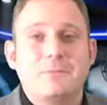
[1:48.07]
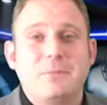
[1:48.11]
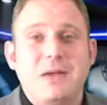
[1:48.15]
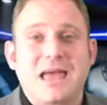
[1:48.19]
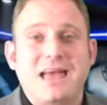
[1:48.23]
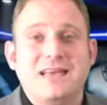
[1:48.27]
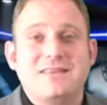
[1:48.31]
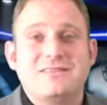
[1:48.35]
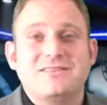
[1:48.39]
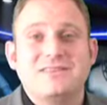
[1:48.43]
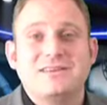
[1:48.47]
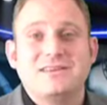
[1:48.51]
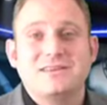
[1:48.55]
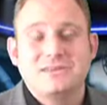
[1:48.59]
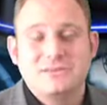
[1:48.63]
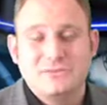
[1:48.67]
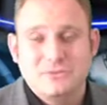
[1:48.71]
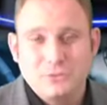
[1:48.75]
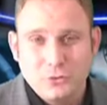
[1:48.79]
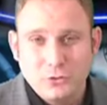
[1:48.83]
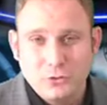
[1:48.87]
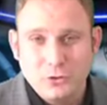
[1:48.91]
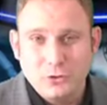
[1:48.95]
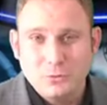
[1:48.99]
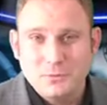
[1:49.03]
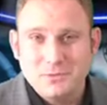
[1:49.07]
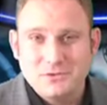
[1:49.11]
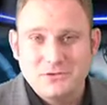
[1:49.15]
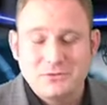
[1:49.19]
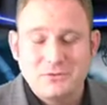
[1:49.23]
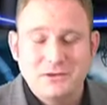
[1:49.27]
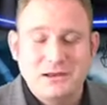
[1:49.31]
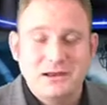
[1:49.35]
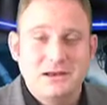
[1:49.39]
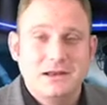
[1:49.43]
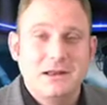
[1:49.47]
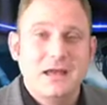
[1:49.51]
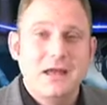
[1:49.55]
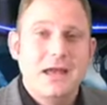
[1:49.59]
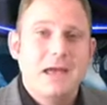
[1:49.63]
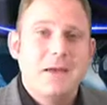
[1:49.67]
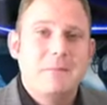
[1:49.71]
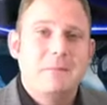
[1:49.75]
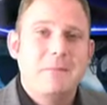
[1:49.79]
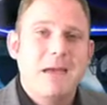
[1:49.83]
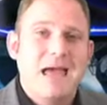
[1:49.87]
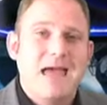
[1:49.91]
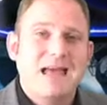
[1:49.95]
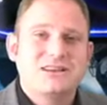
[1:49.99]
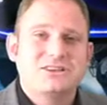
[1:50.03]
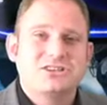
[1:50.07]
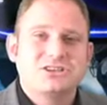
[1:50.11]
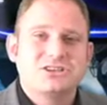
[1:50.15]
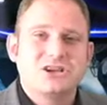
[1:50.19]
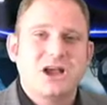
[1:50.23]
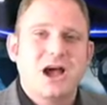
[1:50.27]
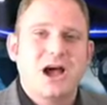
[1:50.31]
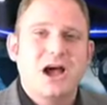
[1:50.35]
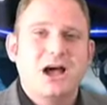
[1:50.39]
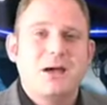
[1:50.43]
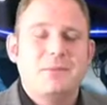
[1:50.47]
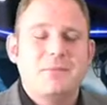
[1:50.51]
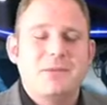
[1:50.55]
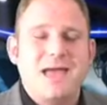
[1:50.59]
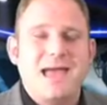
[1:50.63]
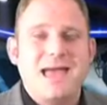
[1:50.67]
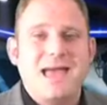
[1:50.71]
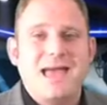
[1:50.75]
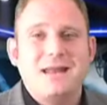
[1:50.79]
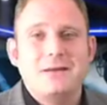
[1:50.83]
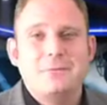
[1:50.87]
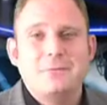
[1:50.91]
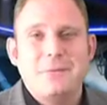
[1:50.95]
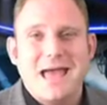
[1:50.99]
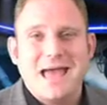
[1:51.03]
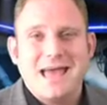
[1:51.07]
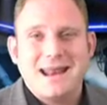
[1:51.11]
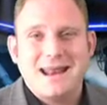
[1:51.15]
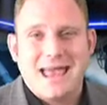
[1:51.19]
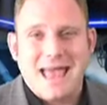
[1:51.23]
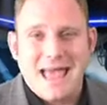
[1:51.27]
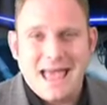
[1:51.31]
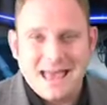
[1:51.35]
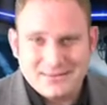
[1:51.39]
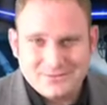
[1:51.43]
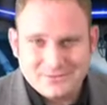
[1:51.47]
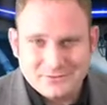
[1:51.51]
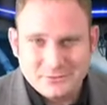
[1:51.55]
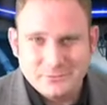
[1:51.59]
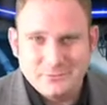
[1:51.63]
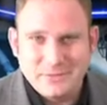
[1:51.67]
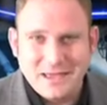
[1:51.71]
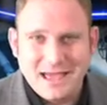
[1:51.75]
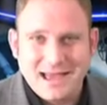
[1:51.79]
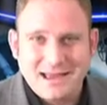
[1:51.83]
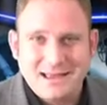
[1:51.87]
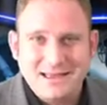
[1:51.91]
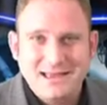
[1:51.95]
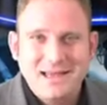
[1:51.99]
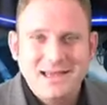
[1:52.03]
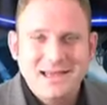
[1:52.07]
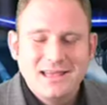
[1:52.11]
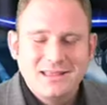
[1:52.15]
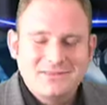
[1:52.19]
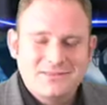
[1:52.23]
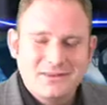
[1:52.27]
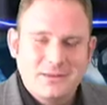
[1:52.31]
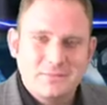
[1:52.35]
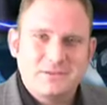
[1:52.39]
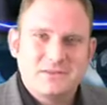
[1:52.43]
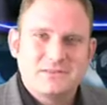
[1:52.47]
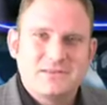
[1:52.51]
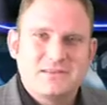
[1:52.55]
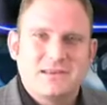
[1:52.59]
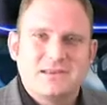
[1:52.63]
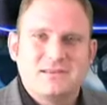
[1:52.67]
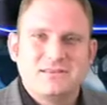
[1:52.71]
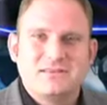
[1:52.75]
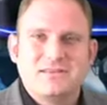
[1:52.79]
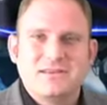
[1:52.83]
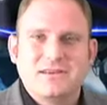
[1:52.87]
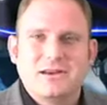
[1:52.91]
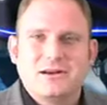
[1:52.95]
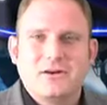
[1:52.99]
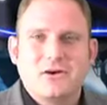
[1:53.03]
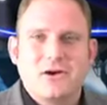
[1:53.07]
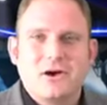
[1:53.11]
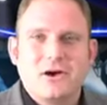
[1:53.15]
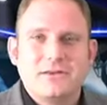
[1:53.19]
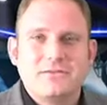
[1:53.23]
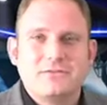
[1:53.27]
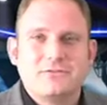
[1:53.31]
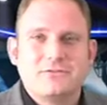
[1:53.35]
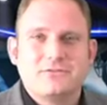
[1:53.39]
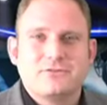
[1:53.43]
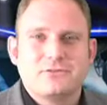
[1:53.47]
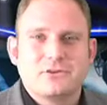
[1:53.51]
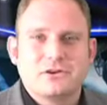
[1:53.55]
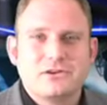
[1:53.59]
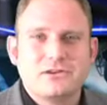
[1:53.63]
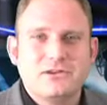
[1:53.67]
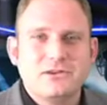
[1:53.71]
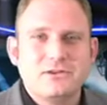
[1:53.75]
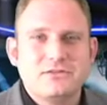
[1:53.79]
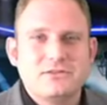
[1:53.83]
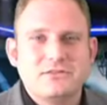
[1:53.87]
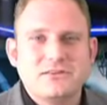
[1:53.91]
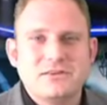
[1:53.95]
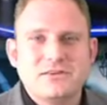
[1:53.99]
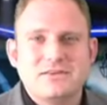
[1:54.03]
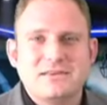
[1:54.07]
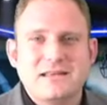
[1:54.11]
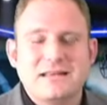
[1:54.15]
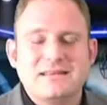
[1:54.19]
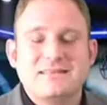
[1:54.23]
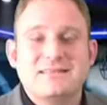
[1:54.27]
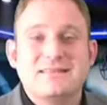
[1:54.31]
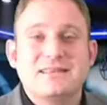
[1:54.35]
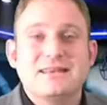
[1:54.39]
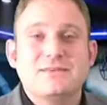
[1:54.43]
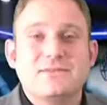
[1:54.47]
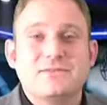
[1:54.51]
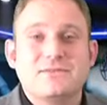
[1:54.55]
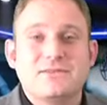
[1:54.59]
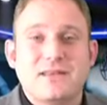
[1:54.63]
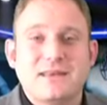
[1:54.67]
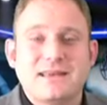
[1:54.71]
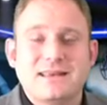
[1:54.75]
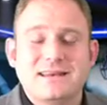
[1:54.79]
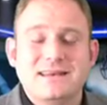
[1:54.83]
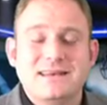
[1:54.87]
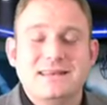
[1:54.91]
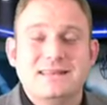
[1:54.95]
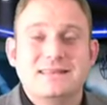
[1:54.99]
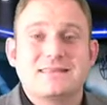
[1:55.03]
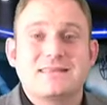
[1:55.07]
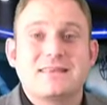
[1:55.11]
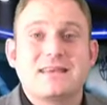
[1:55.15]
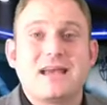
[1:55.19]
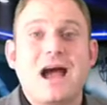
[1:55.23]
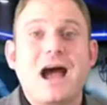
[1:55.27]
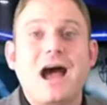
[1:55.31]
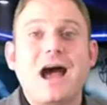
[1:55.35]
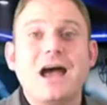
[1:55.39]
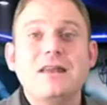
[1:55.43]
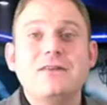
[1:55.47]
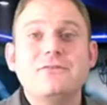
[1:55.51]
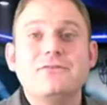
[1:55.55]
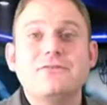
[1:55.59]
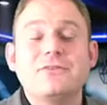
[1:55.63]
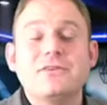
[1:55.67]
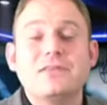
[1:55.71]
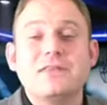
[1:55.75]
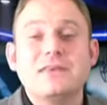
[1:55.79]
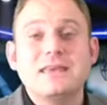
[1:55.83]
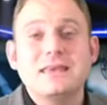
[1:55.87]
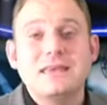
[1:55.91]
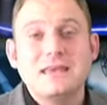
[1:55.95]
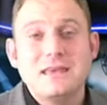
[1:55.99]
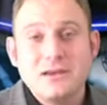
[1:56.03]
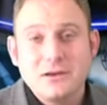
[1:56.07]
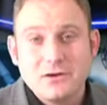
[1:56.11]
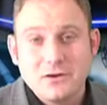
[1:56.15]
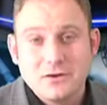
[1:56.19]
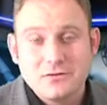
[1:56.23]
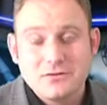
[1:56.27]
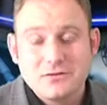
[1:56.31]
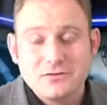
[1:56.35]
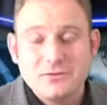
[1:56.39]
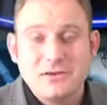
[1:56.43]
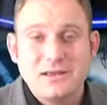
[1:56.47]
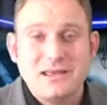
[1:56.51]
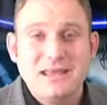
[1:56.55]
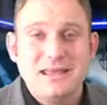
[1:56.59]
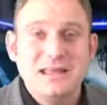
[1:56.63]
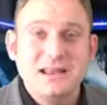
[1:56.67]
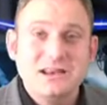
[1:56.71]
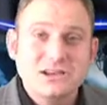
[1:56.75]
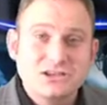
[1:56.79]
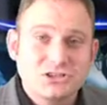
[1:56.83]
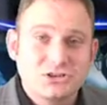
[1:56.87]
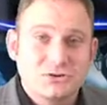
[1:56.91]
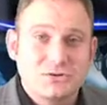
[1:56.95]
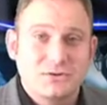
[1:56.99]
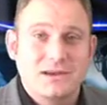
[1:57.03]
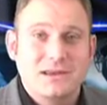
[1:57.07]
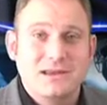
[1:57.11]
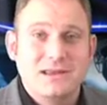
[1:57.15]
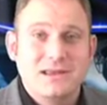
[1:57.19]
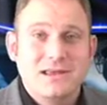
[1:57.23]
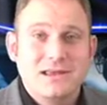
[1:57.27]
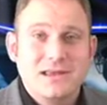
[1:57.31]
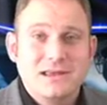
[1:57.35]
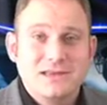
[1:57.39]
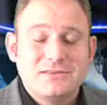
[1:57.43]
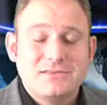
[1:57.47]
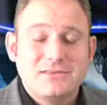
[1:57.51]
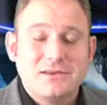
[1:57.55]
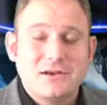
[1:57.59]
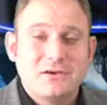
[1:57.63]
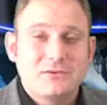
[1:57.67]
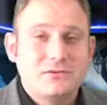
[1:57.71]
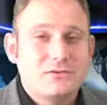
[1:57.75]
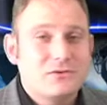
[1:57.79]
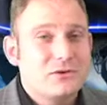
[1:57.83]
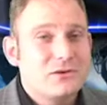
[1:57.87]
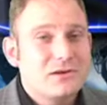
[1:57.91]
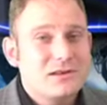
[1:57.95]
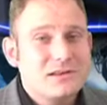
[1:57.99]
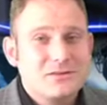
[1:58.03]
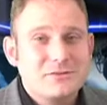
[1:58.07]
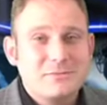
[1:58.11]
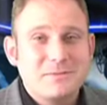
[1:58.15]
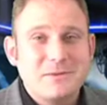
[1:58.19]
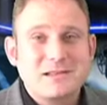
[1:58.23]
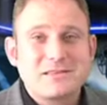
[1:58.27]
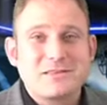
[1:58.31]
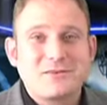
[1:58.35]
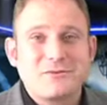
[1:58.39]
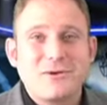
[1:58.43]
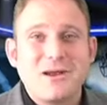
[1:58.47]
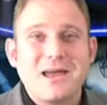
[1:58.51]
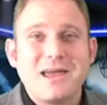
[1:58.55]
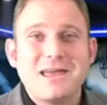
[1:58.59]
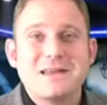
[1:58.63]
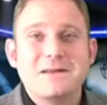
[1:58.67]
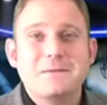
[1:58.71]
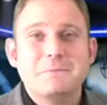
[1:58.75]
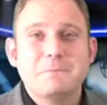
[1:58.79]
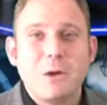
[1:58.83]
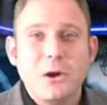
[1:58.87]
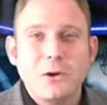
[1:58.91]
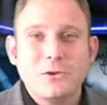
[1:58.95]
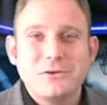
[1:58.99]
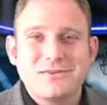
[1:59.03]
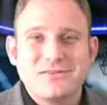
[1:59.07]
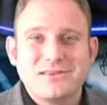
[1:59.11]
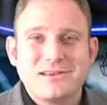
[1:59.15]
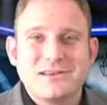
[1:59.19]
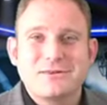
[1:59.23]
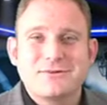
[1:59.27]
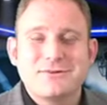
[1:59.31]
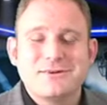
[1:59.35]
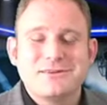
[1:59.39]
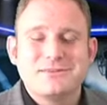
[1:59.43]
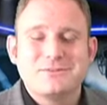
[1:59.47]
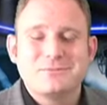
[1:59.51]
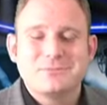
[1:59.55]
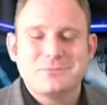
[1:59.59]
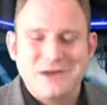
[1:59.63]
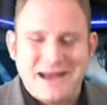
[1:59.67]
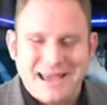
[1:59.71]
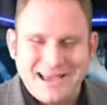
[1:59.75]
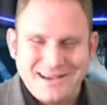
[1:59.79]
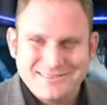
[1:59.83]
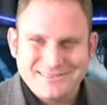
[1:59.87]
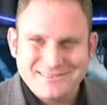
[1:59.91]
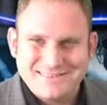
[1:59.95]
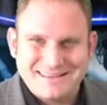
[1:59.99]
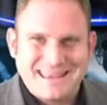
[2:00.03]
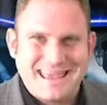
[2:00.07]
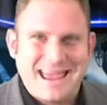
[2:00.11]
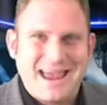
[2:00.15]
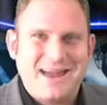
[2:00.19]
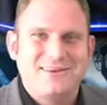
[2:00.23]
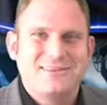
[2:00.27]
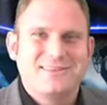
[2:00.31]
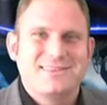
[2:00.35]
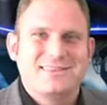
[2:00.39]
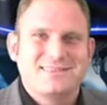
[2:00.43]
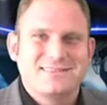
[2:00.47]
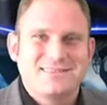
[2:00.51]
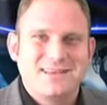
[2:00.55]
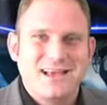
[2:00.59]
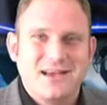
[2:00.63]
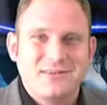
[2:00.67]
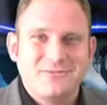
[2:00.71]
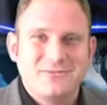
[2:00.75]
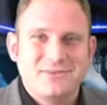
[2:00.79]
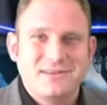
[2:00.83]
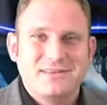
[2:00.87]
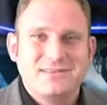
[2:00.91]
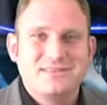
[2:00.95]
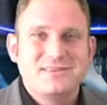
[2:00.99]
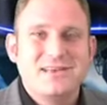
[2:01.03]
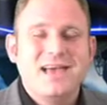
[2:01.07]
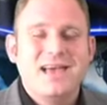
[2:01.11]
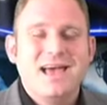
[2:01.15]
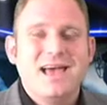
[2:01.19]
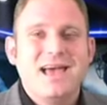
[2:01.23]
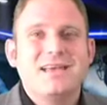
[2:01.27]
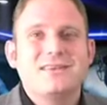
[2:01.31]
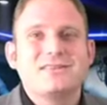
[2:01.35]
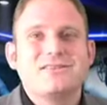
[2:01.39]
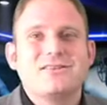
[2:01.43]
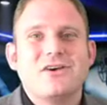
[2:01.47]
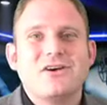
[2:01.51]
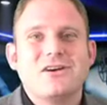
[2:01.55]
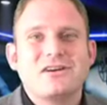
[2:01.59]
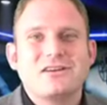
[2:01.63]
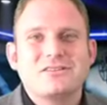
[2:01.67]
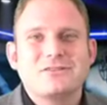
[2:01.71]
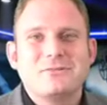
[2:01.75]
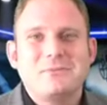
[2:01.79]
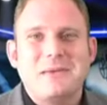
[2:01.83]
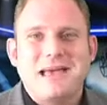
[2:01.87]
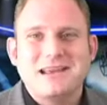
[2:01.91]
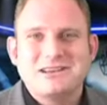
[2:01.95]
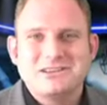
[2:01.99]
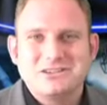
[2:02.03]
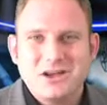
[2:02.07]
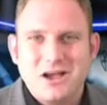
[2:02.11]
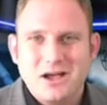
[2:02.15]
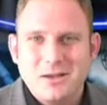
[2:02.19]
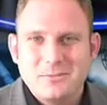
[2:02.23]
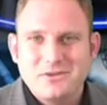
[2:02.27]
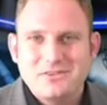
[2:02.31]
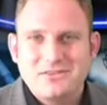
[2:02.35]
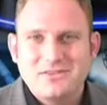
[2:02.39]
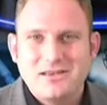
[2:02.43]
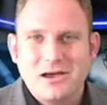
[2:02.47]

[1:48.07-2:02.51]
passing duel between Matt Schaub and Matt Hasselbeck. Something to consider also for Houston is that Steve Slayton is gone for the year due to injury. So don't expect Ryan Moats and Chris Brown to carry this offense. As long as Matt Schaub is